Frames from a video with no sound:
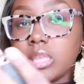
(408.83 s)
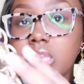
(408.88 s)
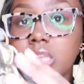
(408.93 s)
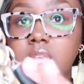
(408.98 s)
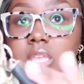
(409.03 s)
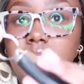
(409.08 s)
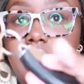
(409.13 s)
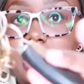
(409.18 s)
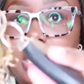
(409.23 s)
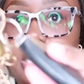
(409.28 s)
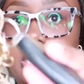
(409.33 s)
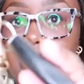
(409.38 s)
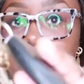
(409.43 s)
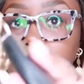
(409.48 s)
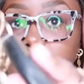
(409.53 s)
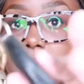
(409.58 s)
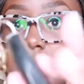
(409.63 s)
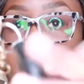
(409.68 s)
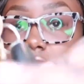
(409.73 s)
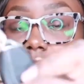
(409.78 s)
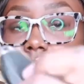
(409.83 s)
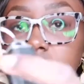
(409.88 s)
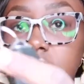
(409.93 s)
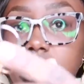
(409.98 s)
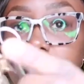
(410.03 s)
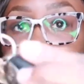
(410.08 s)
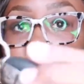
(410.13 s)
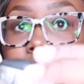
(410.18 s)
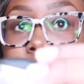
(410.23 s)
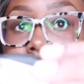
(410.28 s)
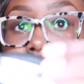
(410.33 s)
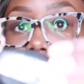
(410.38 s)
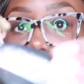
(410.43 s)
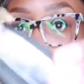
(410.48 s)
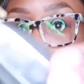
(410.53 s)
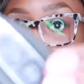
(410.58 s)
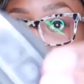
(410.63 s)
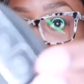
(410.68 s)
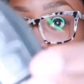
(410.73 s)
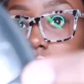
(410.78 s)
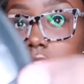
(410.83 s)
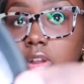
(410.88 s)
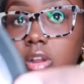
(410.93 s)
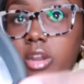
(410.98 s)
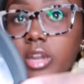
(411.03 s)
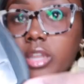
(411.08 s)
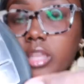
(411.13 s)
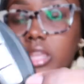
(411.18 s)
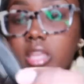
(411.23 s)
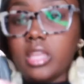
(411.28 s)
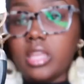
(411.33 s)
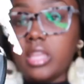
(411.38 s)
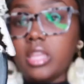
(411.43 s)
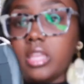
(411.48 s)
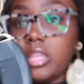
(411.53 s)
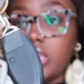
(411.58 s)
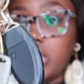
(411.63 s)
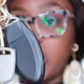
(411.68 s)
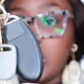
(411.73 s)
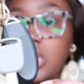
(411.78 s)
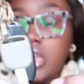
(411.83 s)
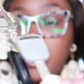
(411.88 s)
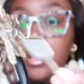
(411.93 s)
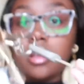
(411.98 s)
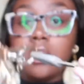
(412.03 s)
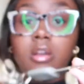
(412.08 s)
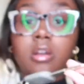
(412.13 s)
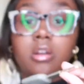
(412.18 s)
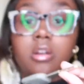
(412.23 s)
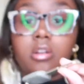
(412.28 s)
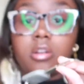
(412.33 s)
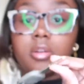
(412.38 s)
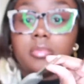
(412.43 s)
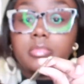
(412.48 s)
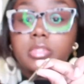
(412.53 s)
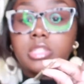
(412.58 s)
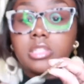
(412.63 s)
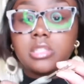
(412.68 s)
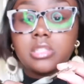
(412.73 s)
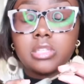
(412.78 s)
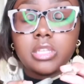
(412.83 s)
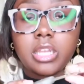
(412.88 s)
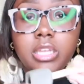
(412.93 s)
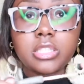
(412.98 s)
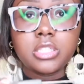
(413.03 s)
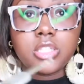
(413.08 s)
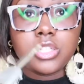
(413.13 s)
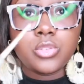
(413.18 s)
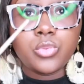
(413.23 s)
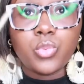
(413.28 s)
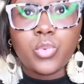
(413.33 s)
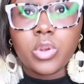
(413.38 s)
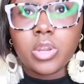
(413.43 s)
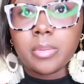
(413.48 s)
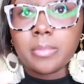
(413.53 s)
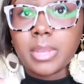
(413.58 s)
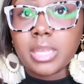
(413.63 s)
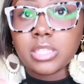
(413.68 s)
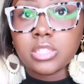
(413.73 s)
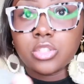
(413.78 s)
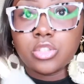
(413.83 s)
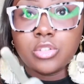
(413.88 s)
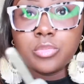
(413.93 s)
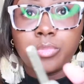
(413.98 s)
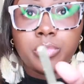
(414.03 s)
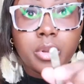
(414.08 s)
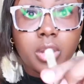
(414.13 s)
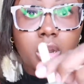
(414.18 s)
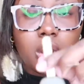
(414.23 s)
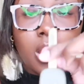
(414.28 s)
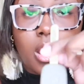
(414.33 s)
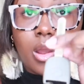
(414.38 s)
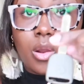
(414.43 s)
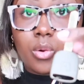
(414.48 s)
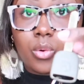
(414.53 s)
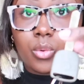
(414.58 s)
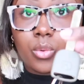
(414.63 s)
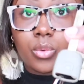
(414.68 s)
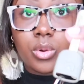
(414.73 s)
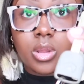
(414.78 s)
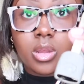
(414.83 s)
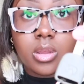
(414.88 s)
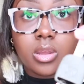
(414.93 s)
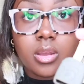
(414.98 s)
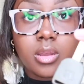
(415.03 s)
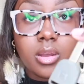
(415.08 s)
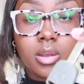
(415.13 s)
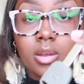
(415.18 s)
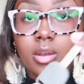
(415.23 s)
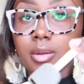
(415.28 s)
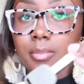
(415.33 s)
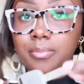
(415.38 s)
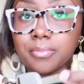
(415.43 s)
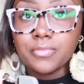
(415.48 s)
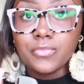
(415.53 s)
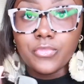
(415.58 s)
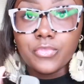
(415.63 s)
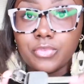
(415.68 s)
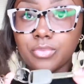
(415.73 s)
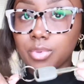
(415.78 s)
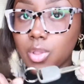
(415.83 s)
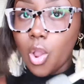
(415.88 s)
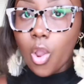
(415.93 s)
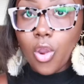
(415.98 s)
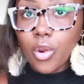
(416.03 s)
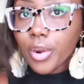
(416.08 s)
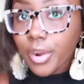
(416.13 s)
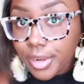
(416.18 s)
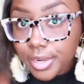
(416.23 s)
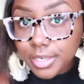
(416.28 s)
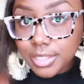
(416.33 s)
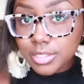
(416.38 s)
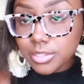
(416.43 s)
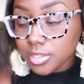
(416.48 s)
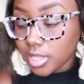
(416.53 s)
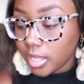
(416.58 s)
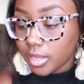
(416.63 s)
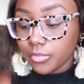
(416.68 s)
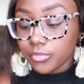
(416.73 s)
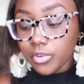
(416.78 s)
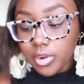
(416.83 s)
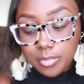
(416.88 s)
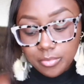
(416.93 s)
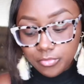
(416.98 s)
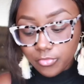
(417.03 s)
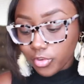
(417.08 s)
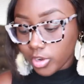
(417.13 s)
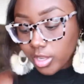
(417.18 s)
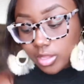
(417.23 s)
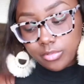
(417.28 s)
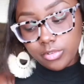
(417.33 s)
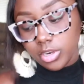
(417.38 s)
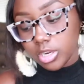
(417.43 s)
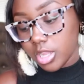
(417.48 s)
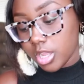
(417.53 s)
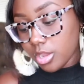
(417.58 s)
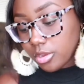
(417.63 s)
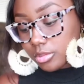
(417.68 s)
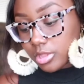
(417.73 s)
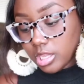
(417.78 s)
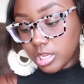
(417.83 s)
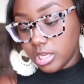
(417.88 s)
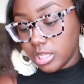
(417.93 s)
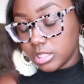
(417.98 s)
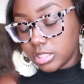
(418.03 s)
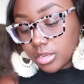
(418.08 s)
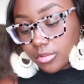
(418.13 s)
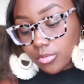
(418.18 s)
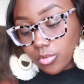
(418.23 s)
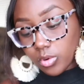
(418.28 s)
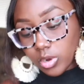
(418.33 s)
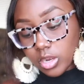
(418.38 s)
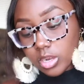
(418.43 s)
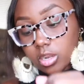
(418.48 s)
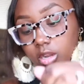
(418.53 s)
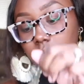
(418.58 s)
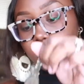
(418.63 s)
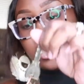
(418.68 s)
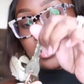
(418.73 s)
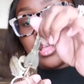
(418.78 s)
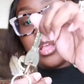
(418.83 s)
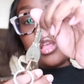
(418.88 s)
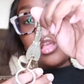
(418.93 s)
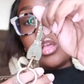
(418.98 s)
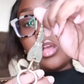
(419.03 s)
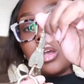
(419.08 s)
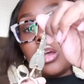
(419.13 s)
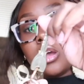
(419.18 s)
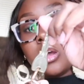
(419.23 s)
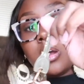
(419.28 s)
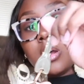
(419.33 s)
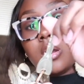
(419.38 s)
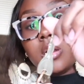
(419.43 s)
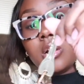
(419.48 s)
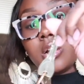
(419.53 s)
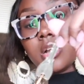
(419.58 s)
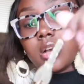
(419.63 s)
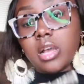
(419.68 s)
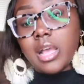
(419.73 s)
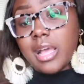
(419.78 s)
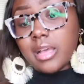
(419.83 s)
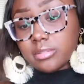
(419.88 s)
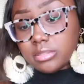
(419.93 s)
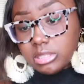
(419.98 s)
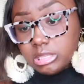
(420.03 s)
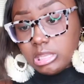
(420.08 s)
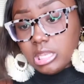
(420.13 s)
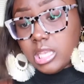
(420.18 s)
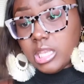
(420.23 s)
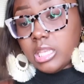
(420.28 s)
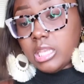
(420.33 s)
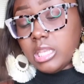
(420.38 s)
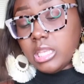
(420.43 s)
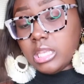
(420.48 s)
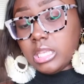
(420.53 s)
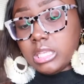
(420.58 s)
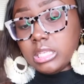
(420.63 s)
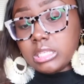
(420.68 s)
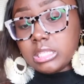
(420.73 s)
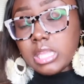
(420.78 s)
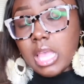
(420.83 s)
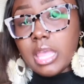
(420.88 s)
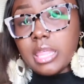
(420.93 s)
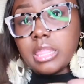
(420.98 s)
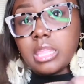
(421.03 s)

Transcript: keys right here this is my little car key um this is like to one of my super old um cars like from forever ago that doesn't even work uh house keys and